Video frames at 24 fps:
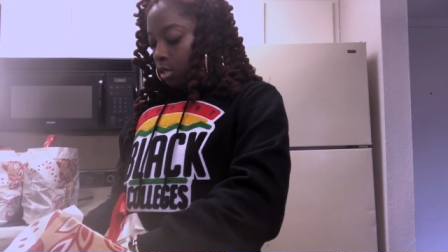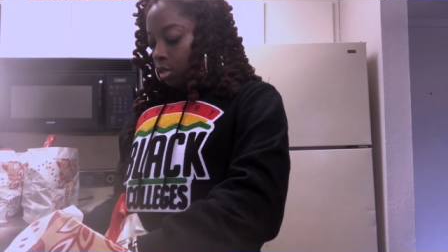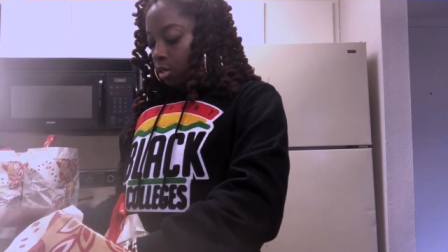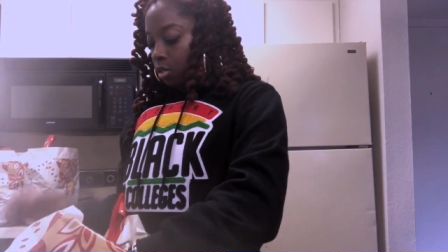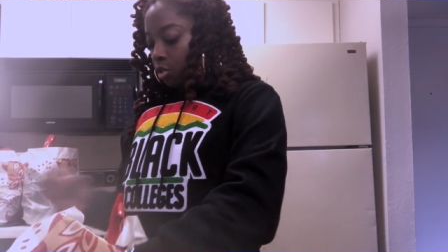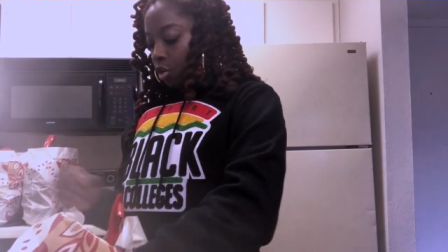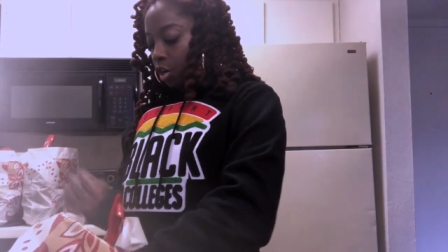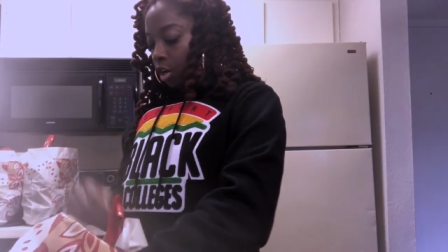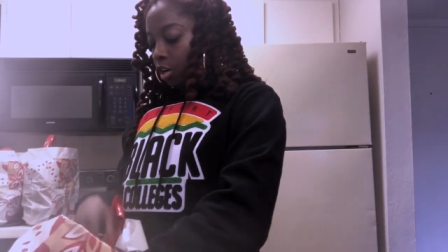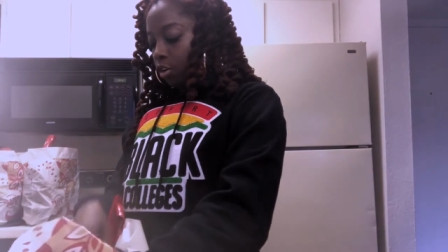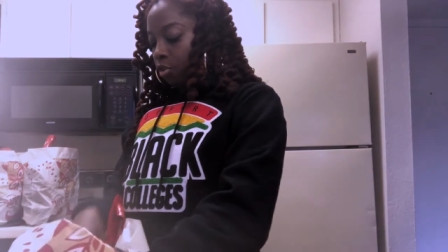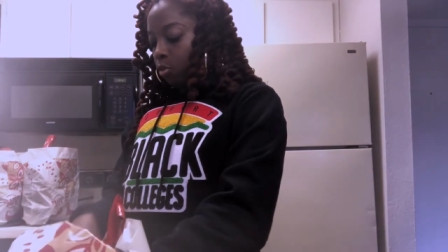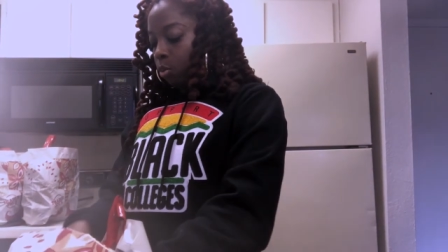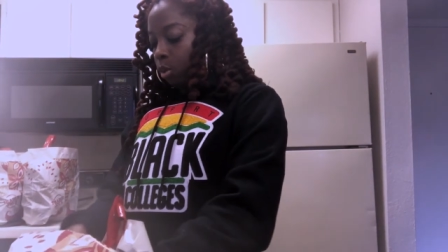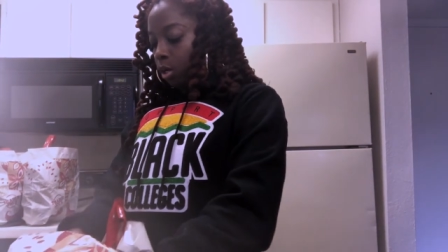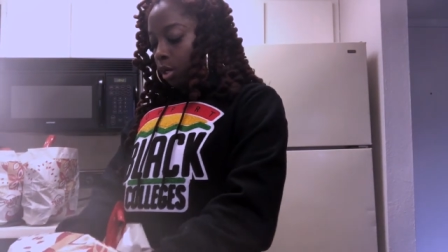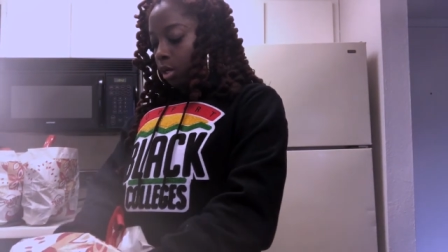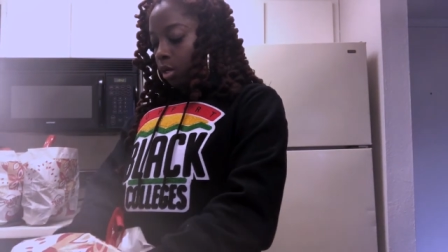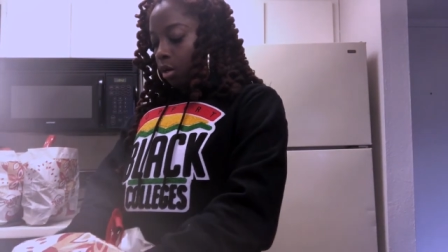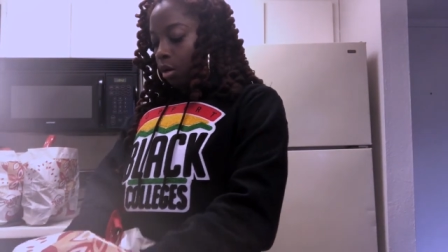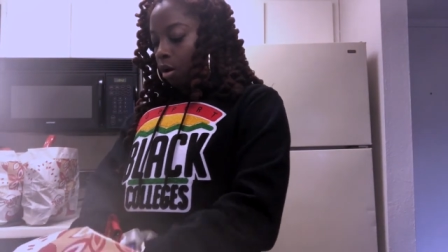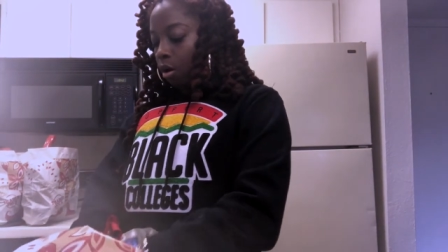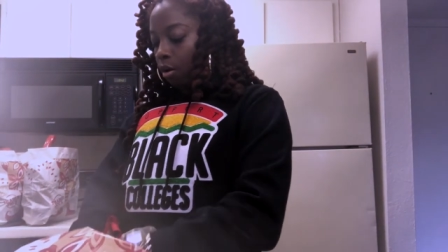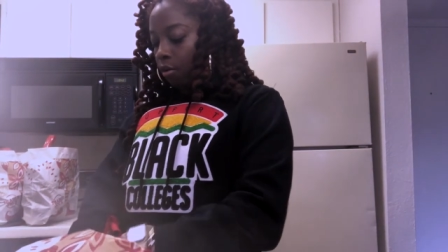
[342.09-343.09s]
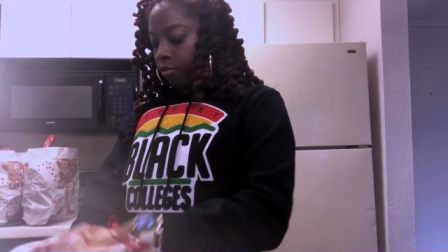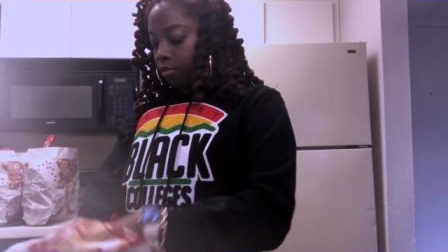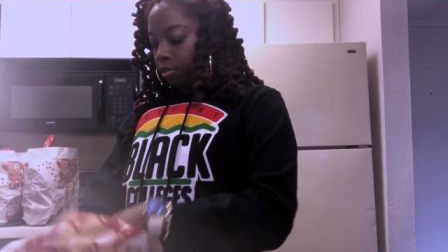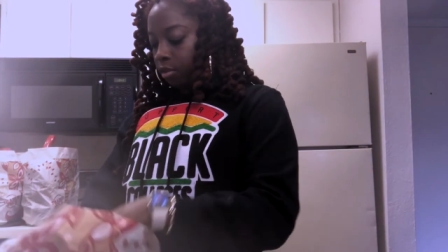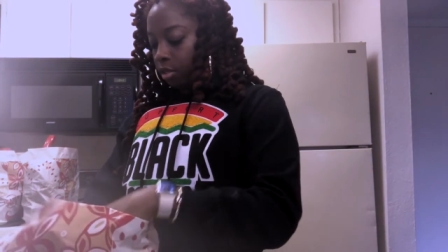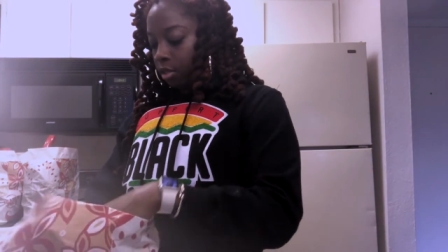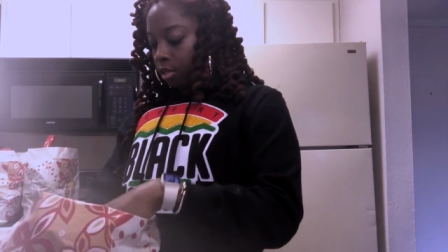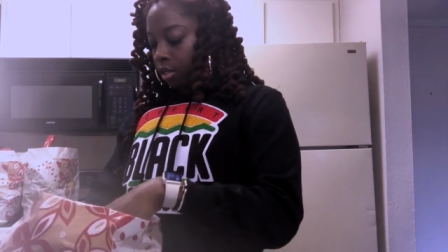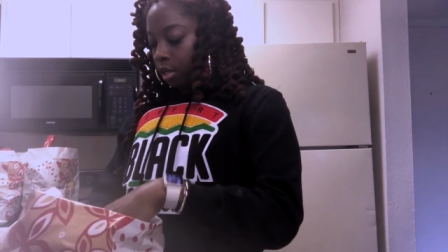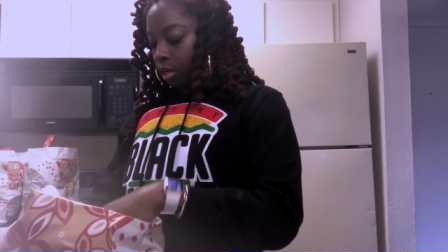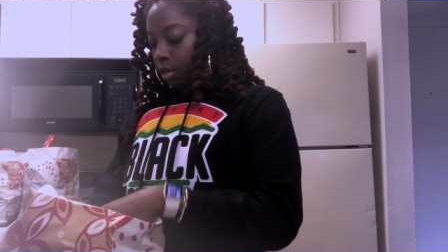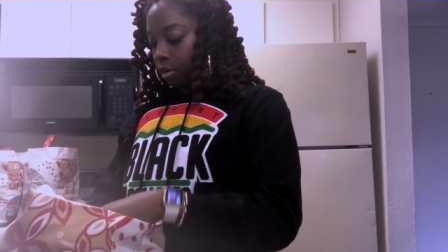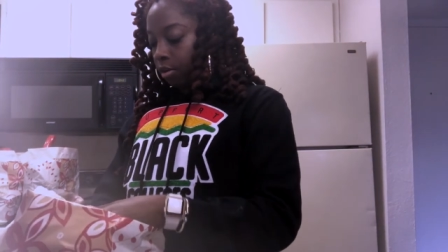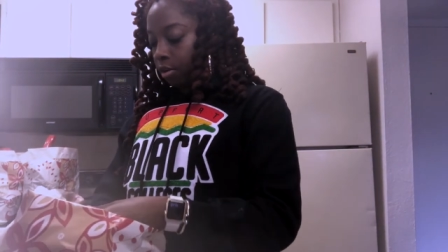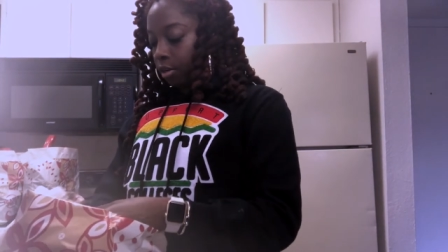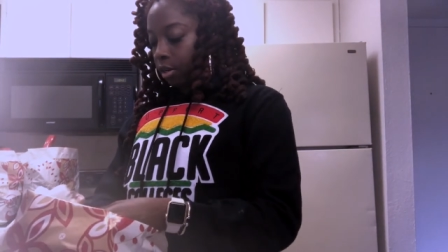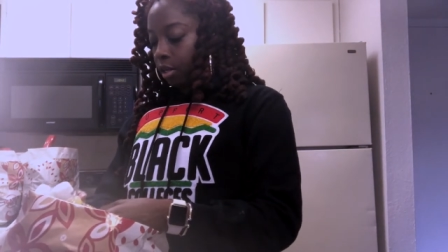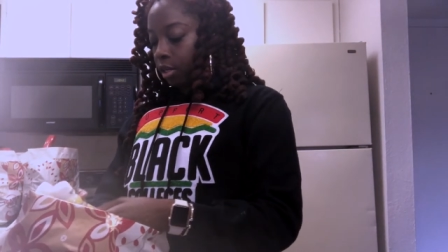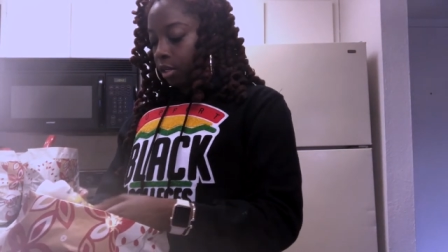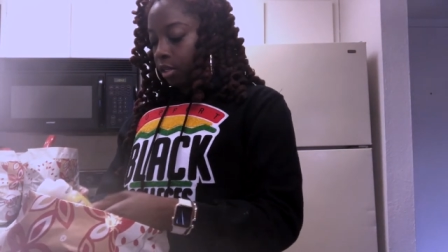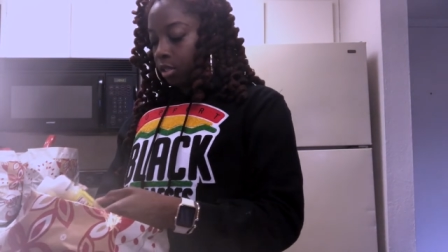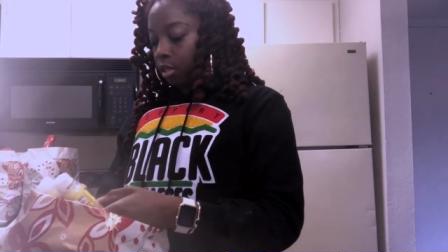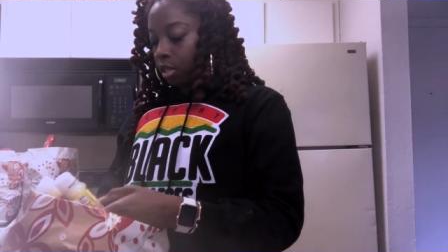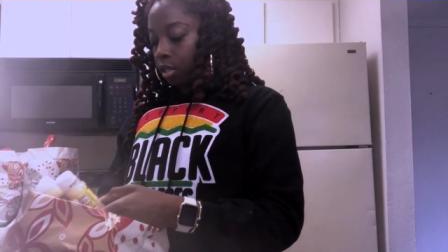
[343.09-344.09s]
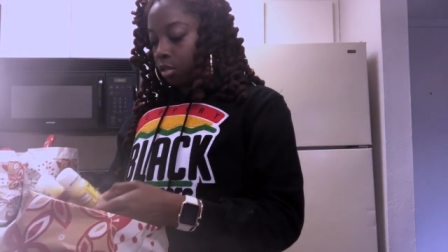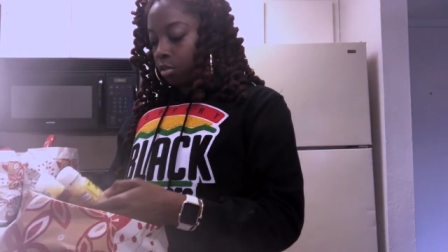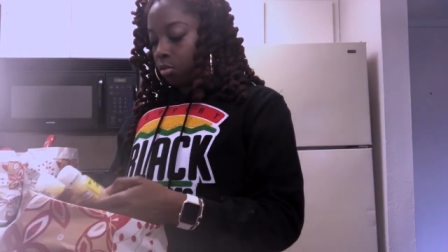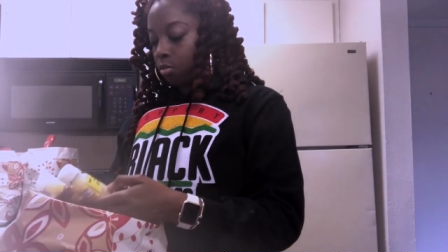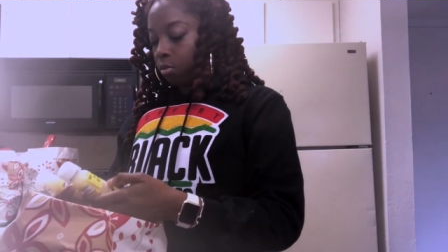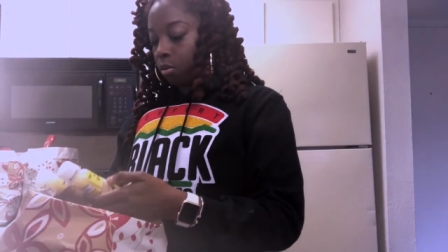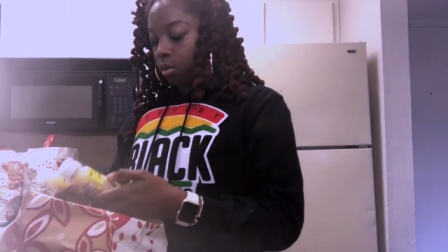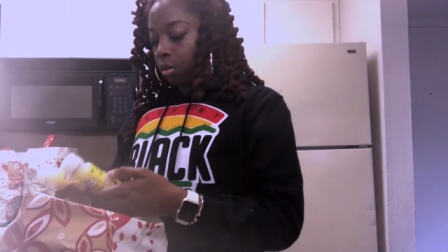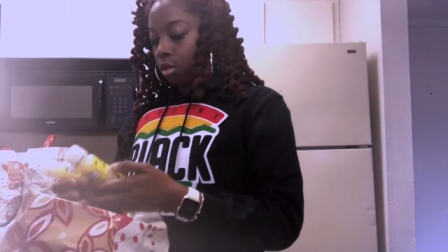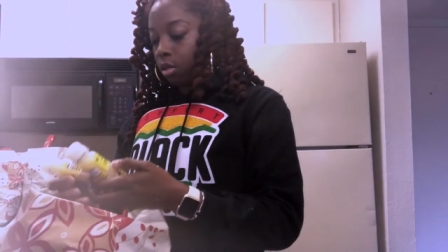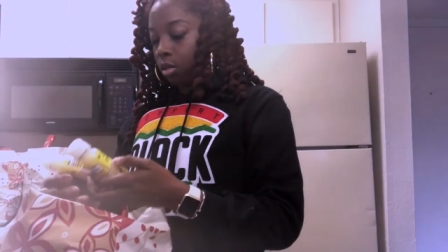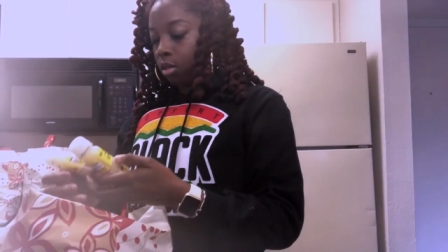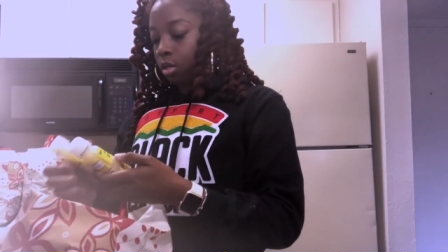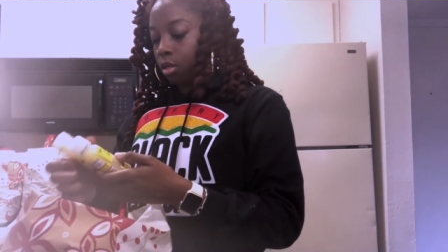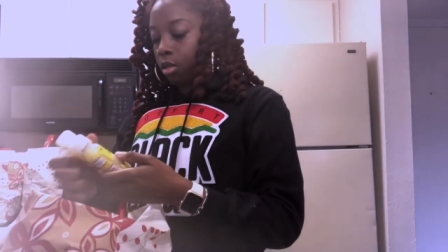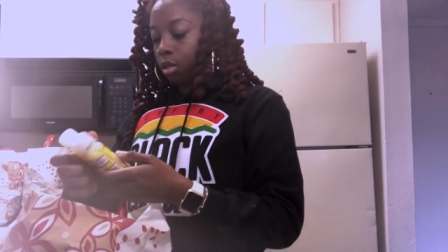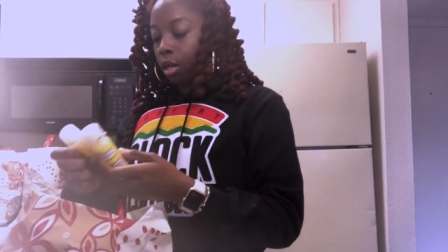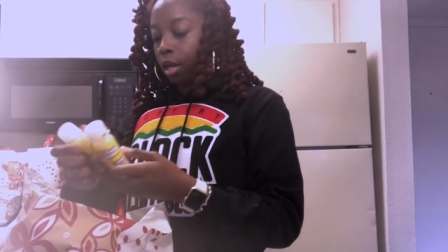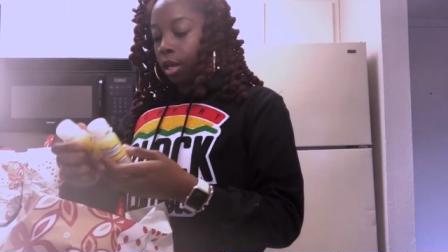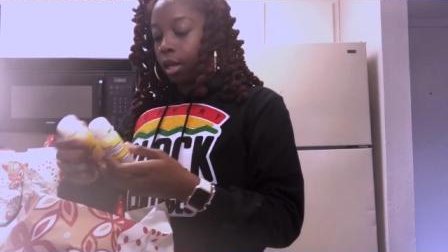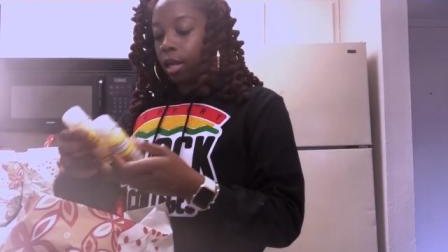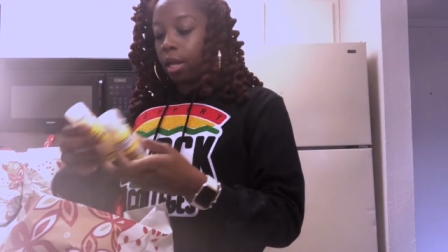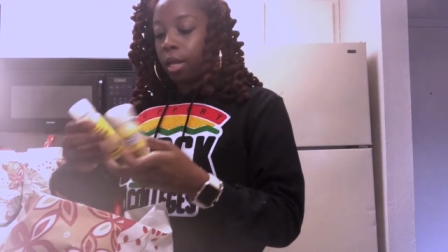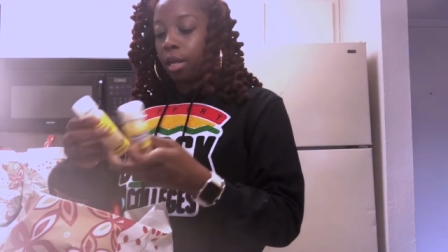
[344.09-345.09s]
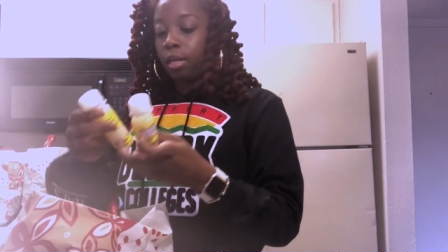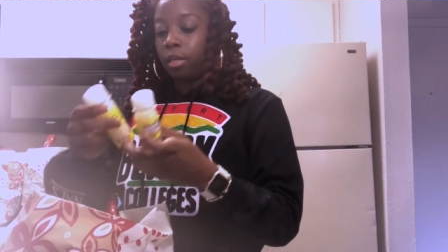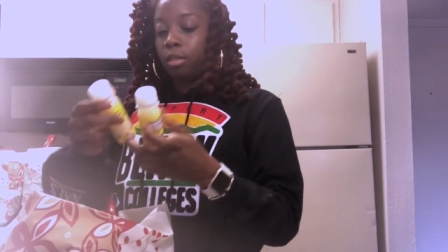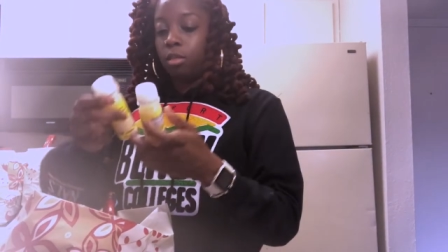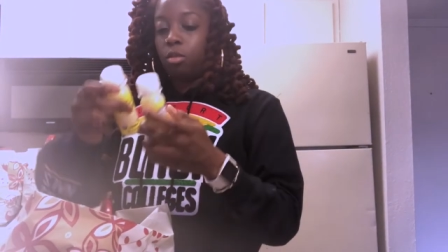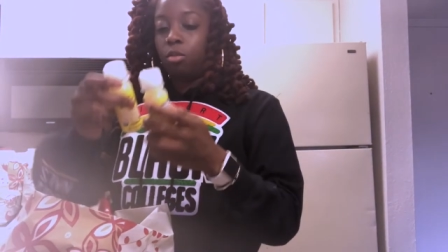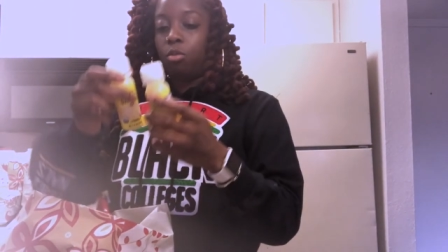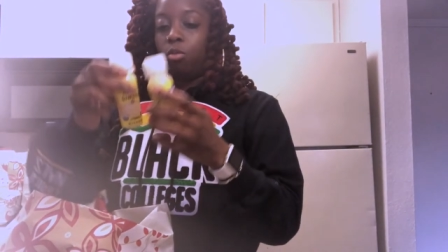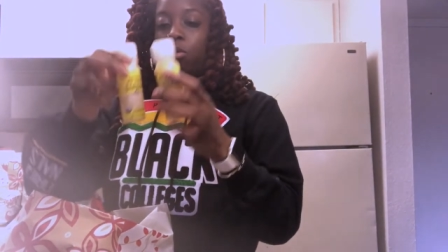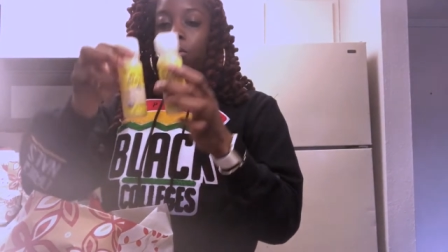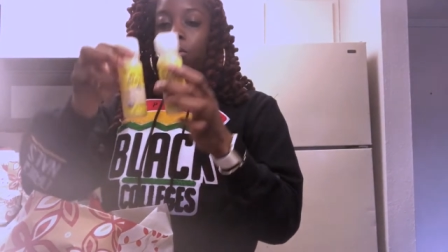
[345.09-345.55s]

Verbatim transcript: Trying to wean off the dairy as well. I got two